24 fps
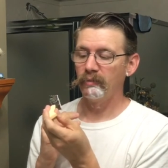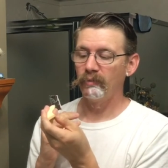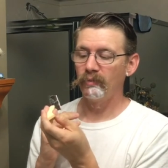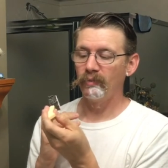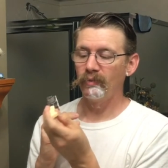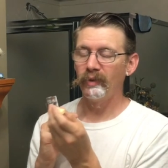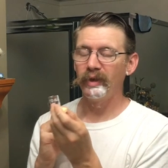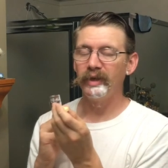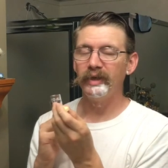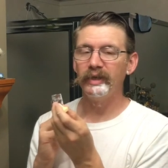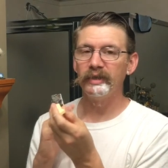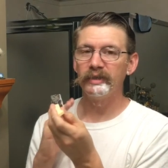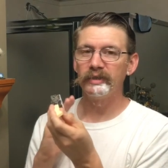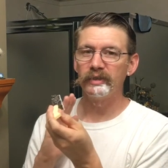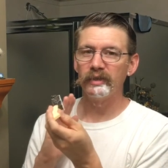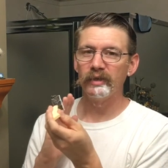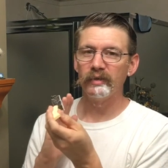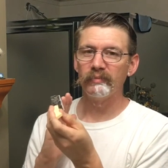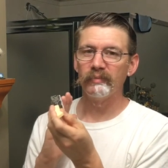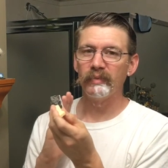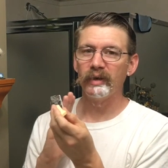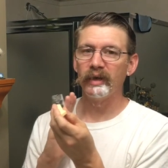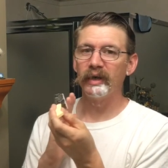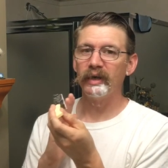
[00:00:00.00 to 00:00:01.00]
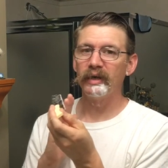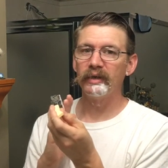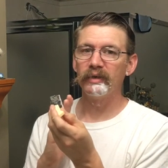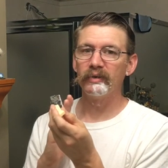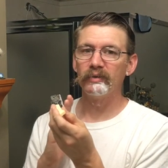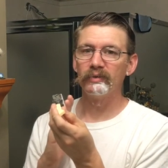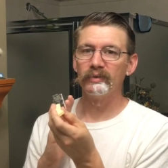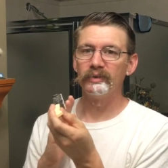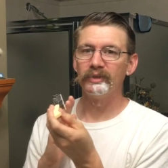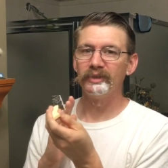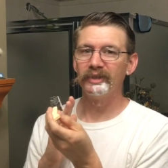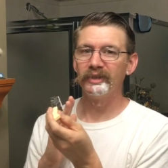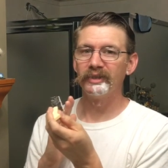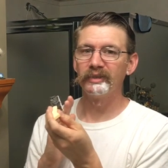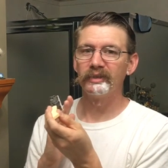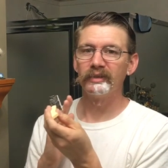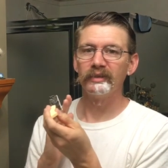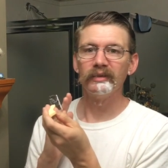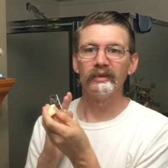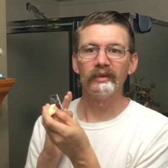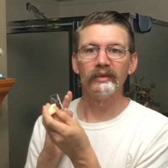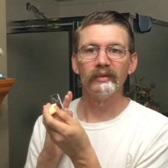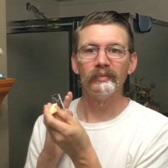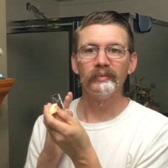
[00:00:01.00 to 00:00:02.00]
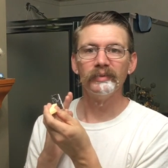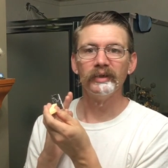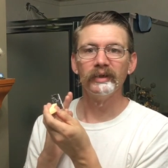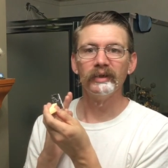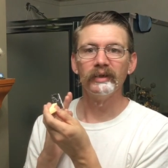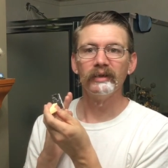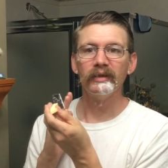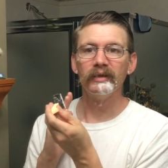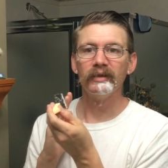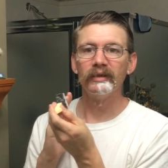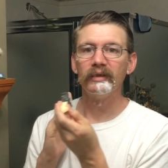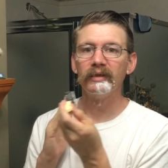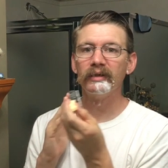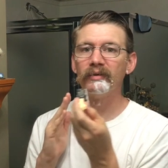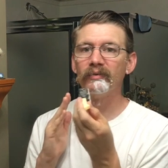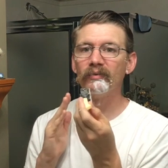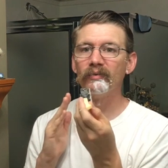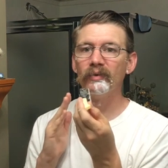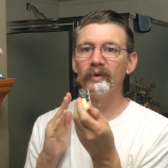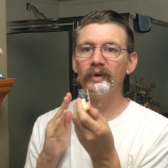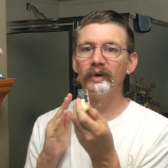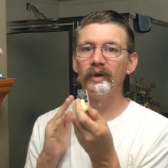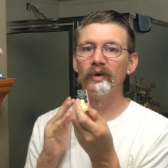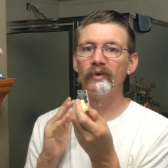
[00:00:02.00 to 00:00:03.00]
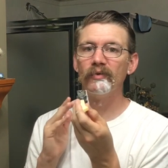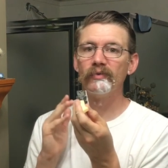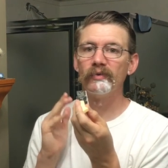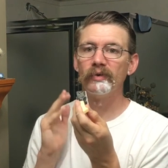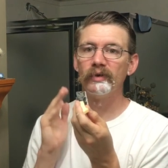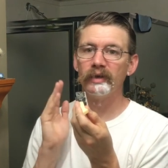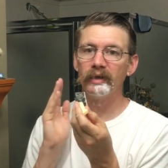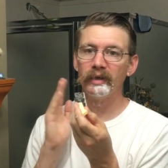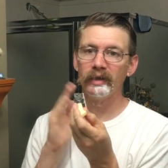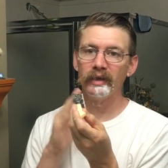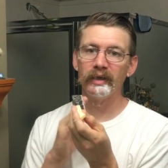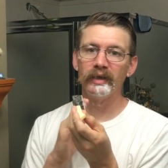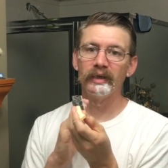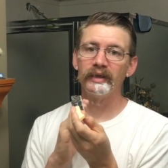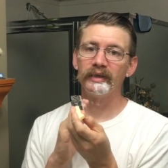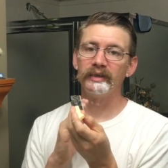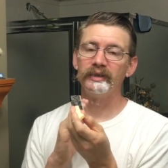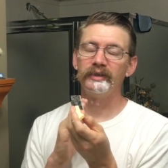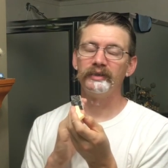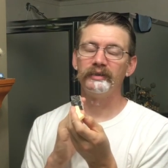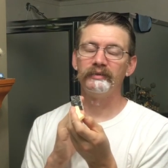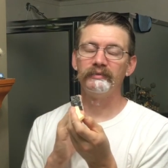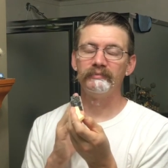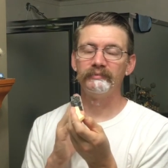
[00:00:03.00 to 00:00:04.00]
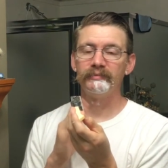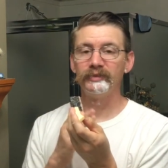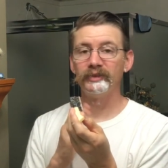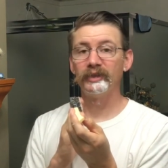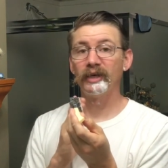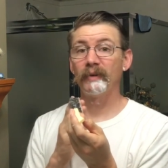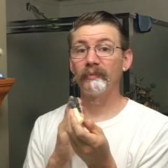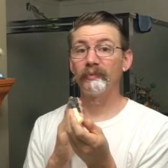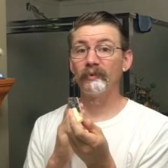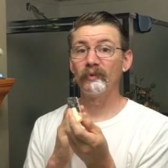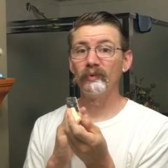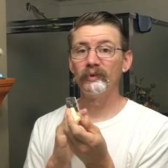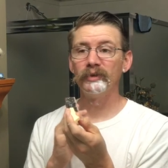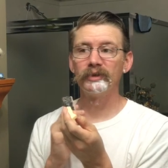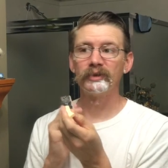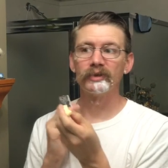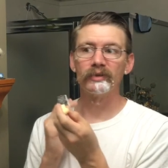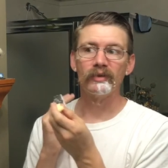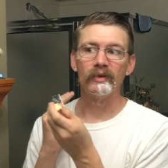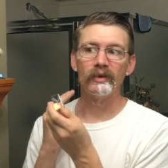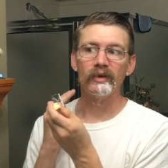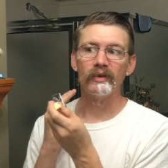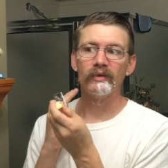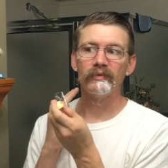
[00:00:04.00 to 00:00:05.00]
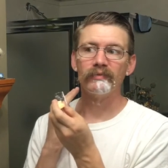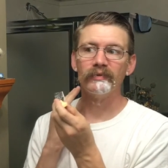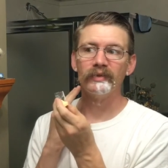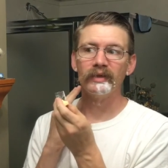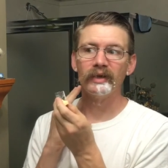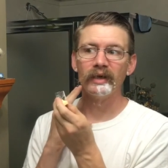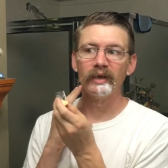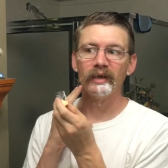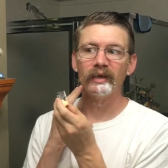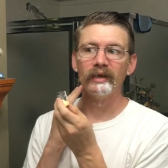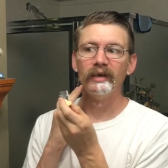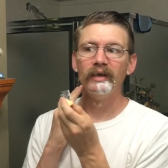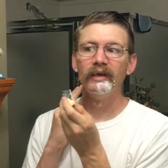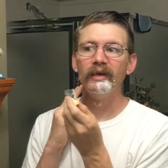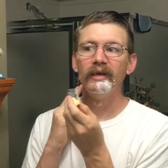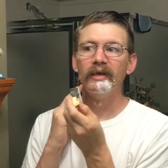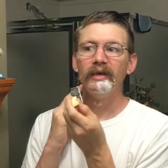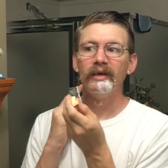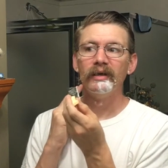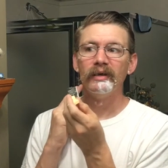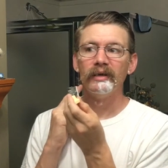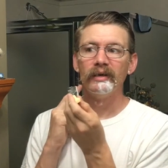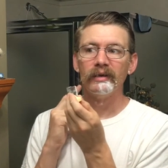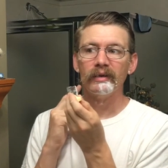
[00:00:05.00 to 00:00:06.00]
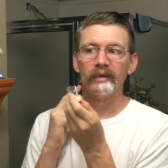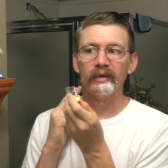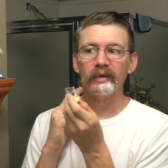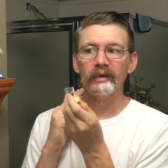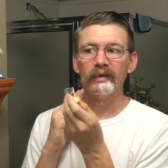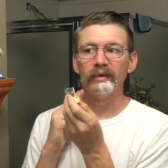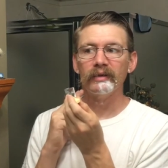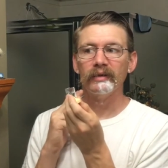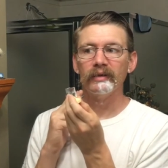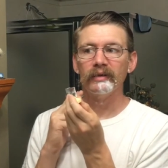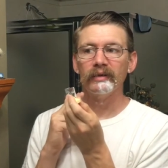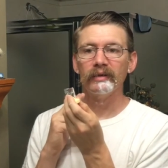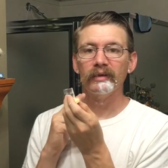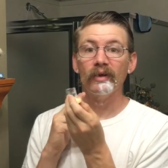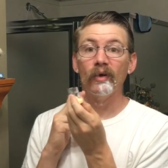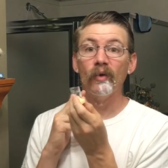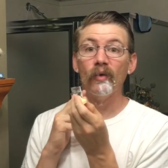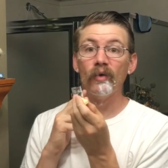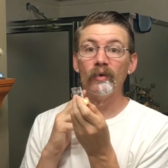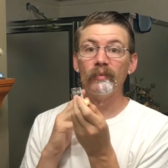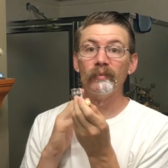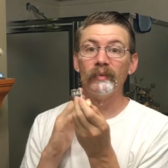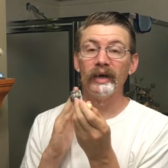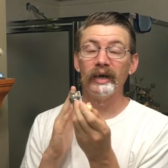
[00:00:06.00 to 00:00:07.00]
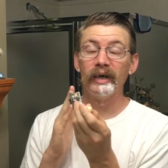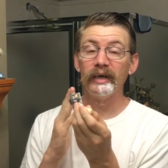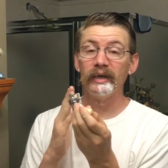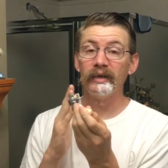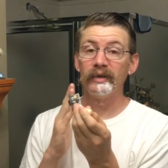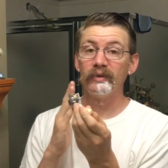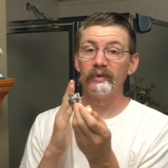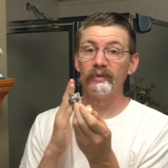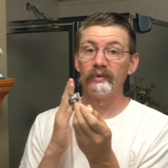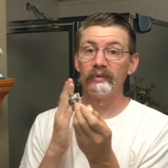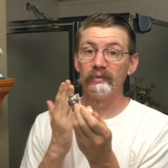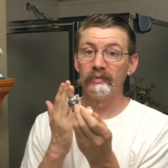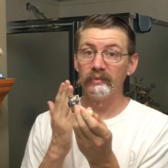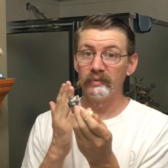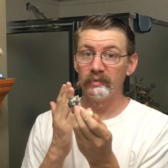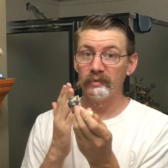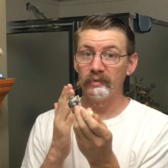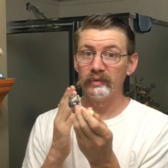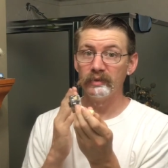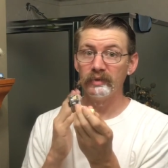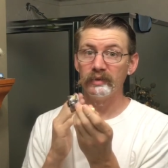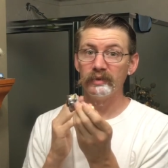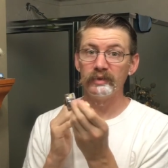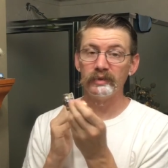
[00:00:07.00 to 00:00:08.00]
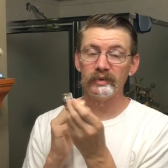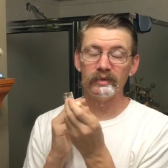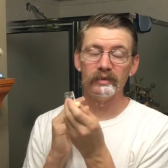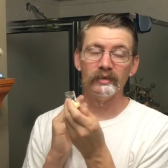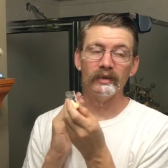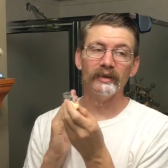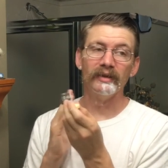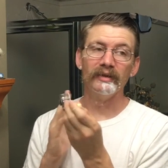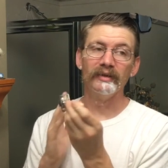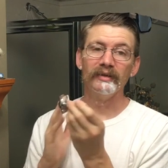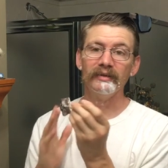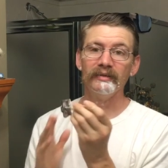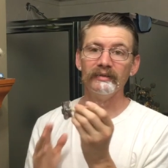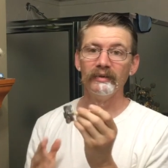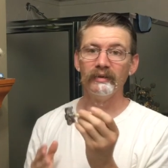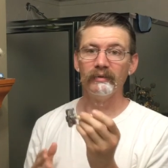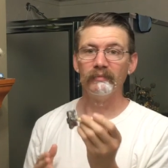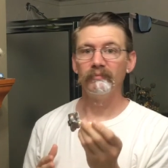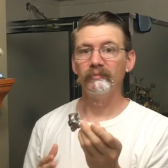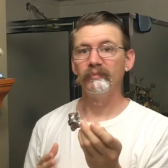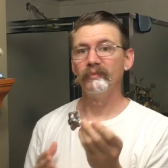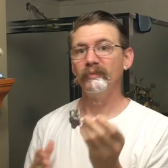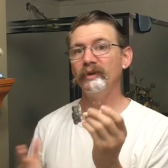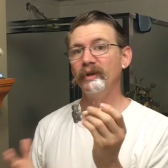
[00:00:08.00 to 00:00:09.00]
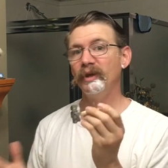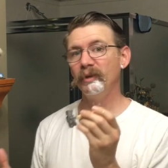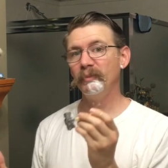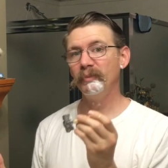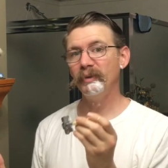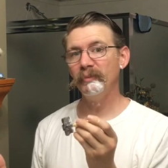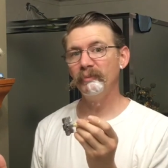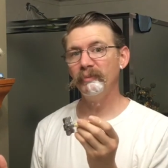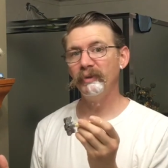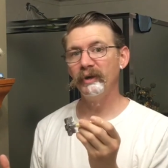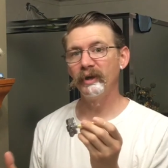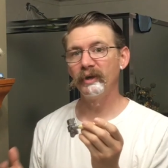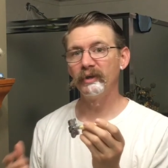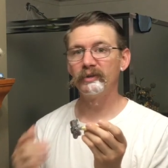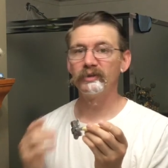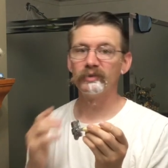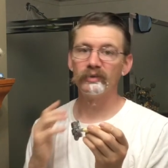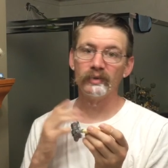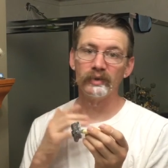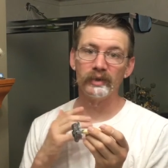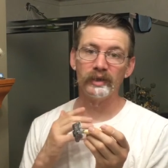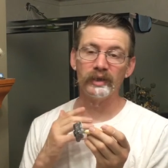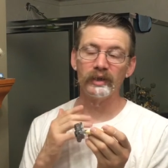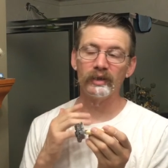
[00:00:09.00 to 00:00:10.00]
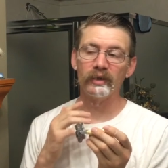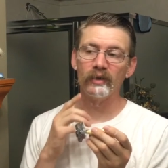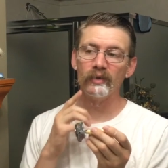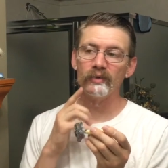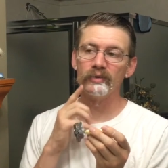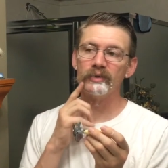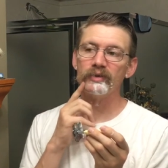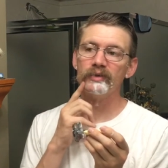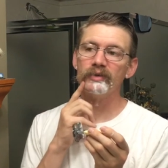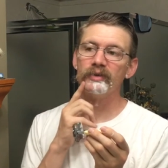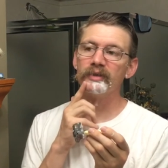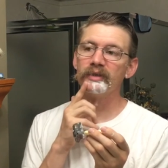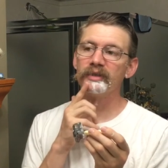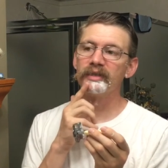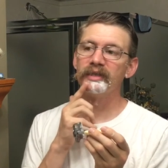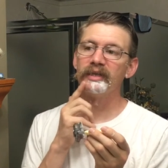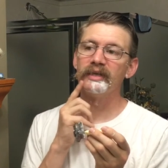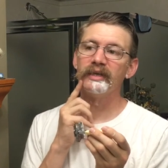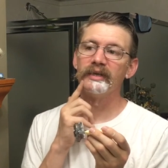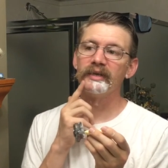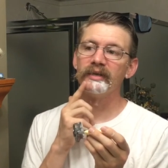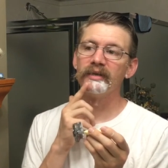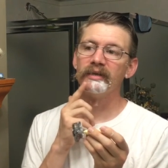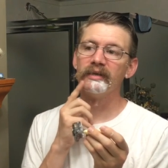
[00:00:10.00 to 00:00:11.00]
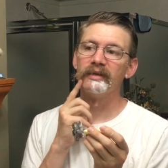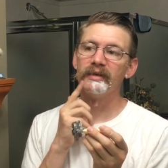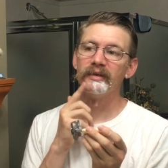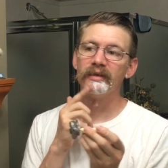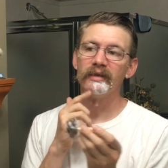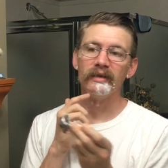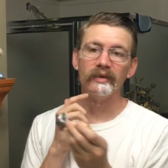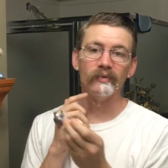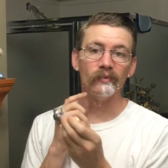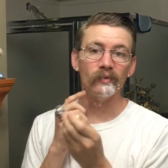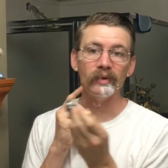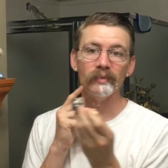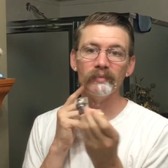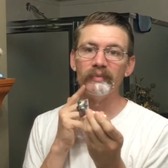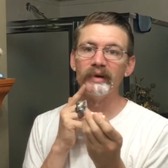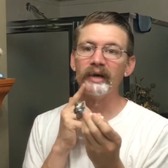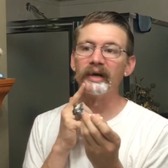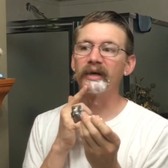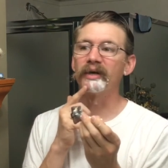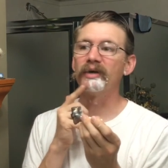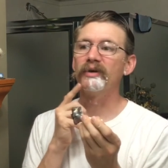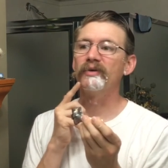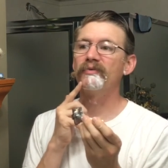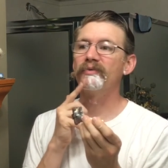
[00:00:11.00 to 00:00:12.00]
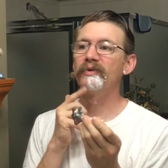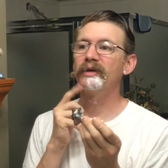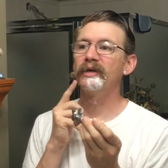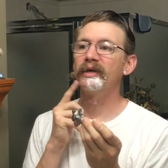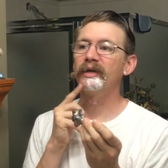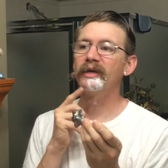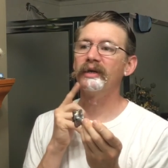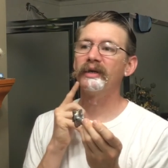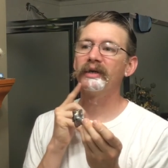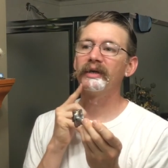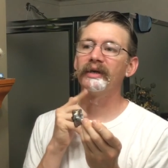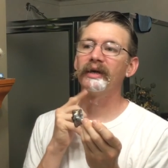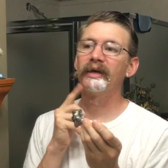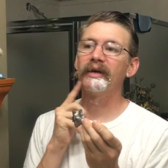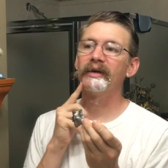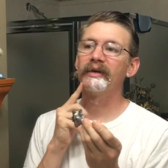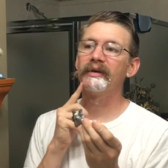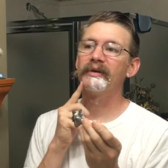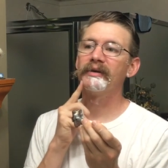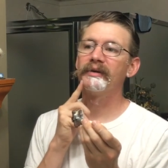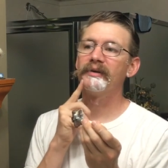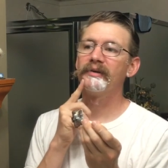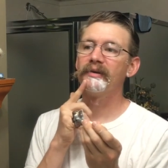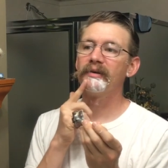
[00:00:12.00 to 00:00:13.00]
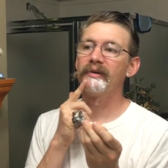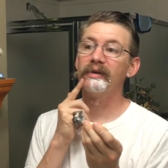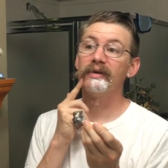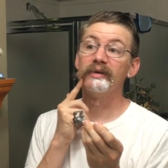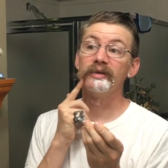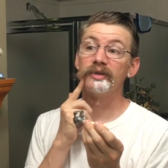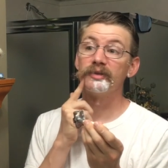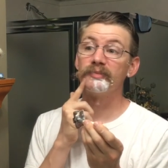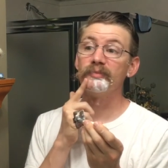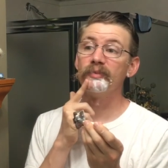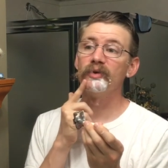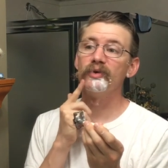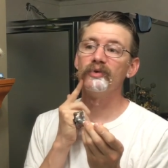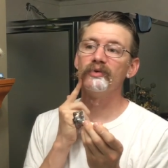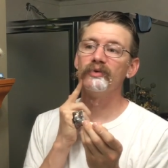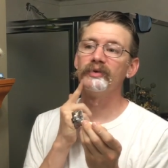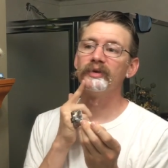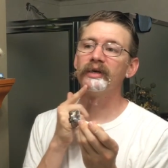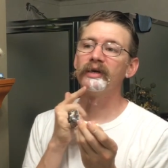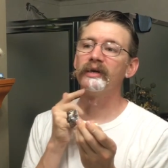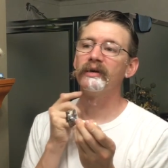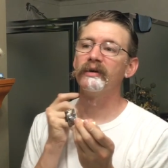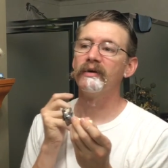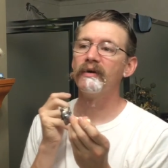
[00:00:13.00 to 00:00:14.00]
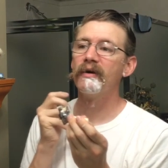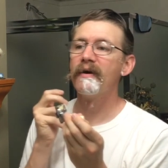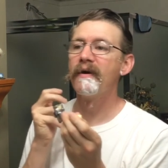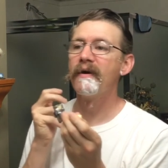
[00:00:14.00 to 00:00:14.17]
raised up my angle just a little bit, went over it, and it chopped the whisker off. Then I lowered my angle just a little bit better so it'd get closer to the skin, and went back over it, and it got it, and it's smooth now.